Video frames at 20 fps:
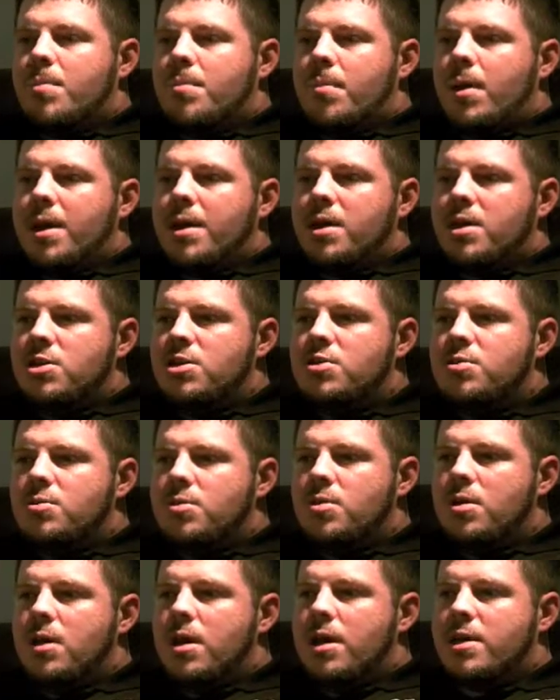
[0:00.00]
My
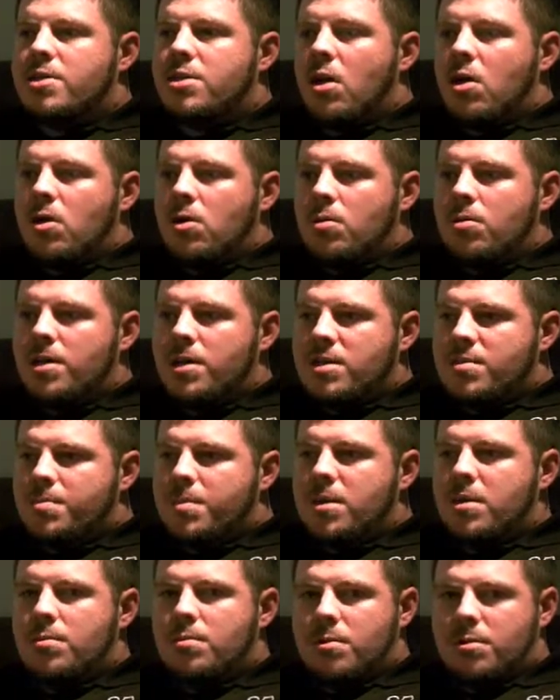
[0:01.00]
issue has always
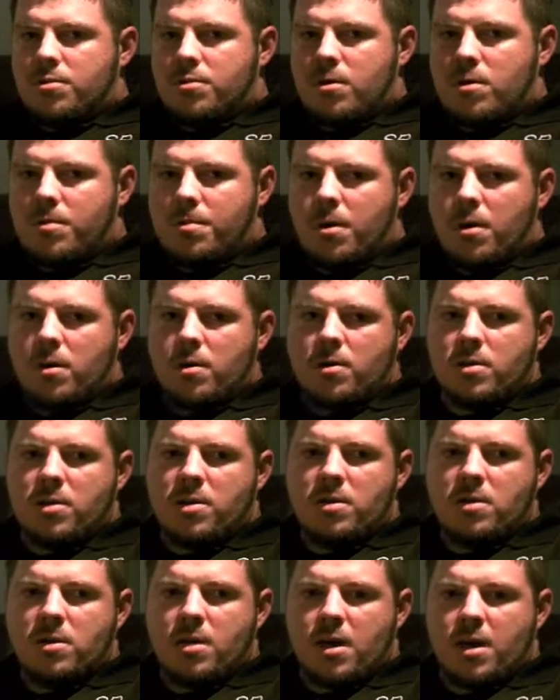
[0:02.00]
been with draw pokers
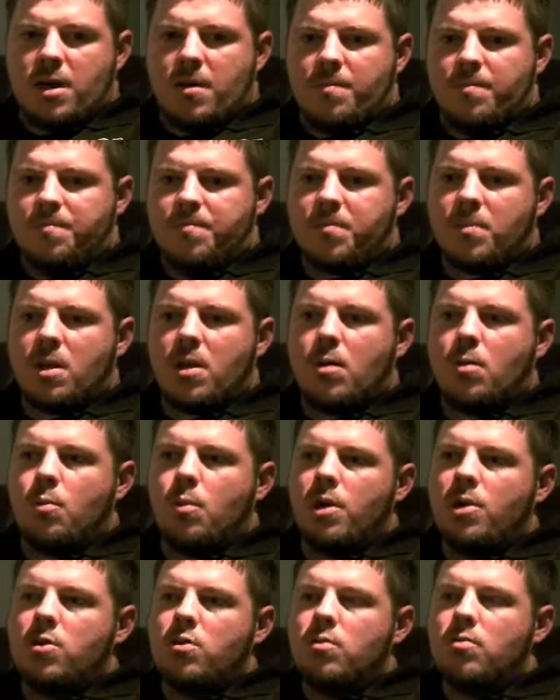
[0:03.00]
is that
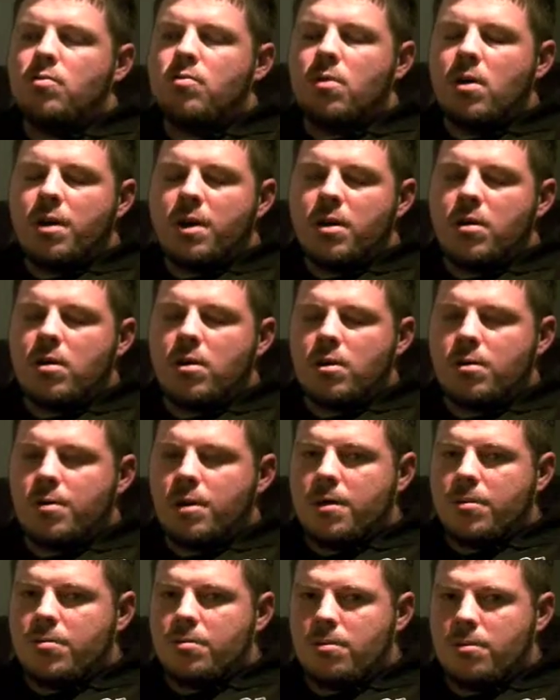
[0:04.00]
when you run it all the
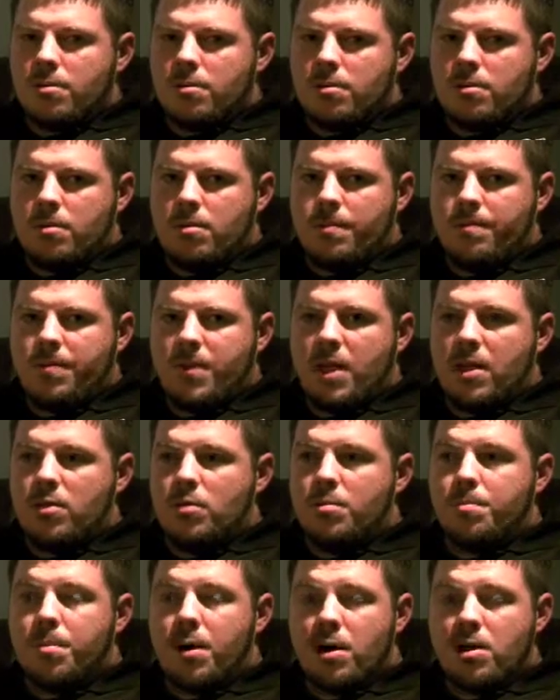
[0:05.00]
way through and
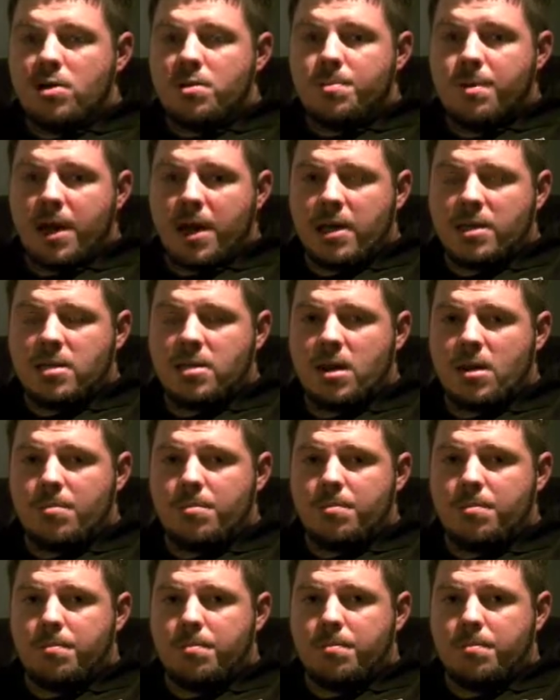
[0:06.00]
you punch past that
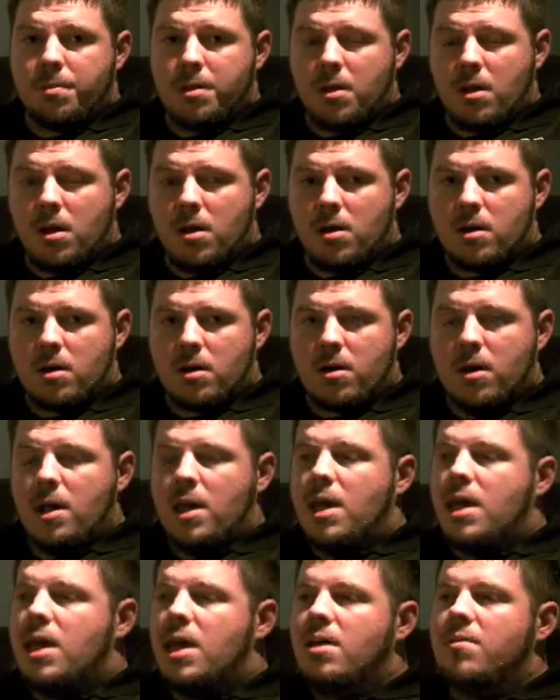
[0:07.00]
plug,
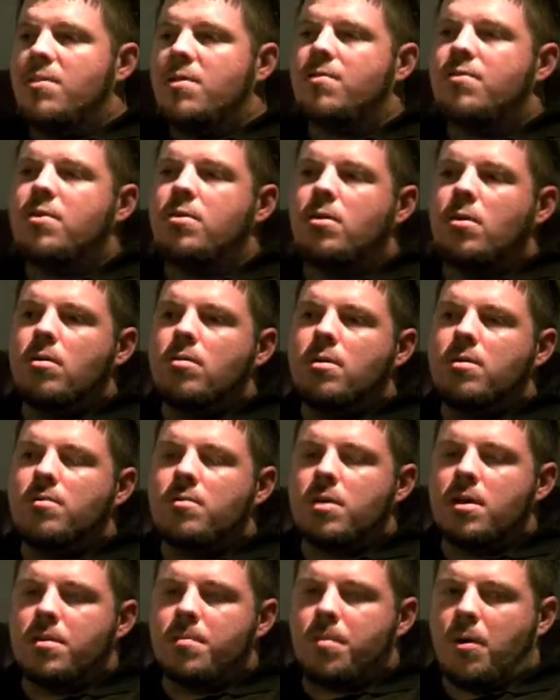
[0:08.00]
even if you only
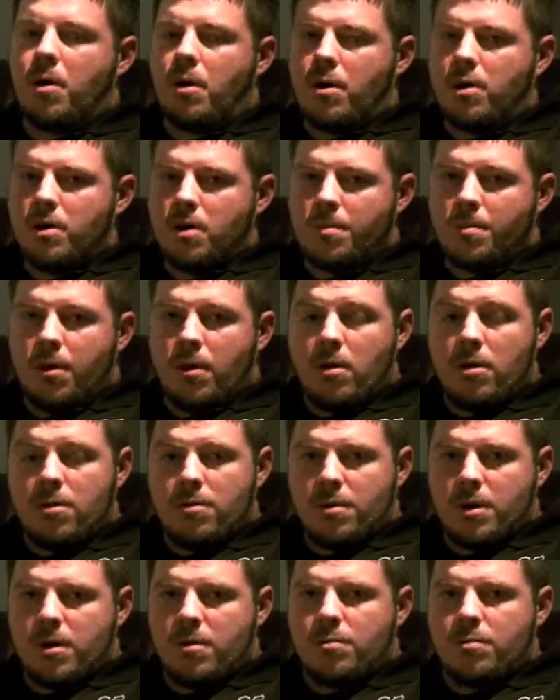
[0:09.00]
run it part of
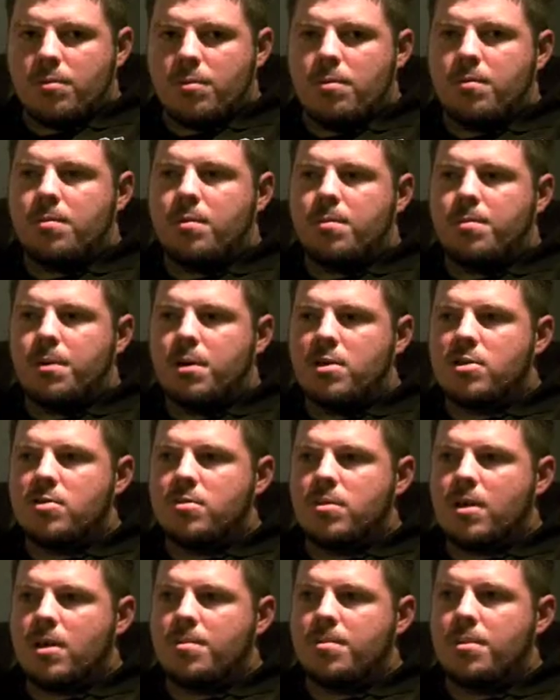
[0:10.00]
the way through, you punch
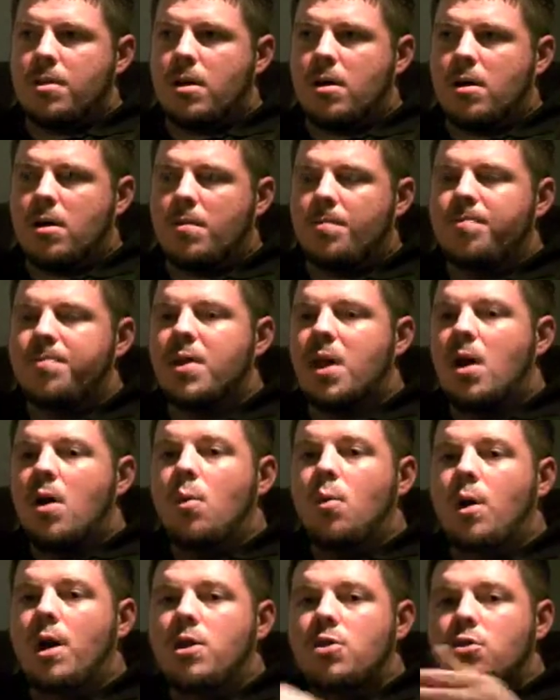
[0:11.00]
through that plug,
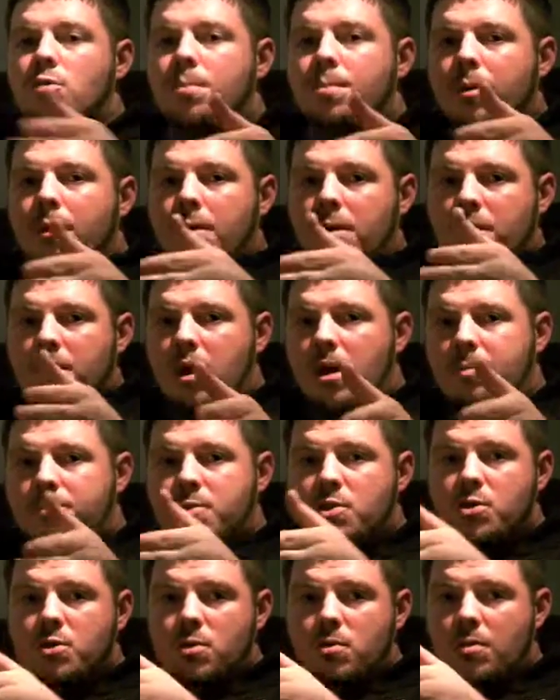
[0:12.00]
when you burn up
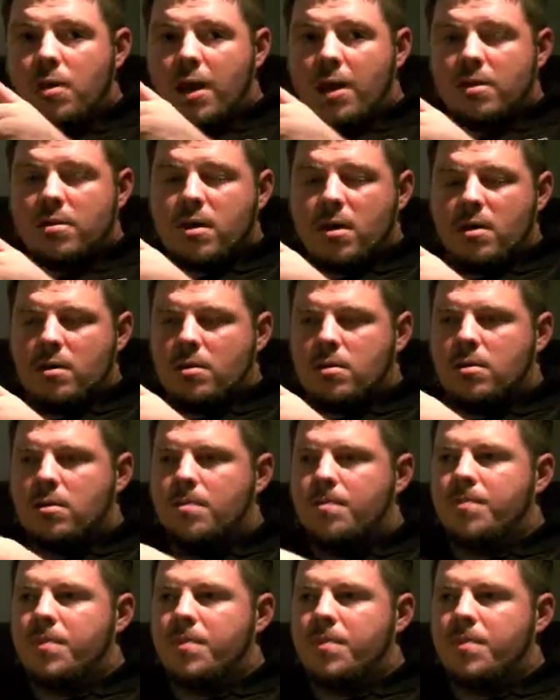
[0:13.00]
to that tunnel,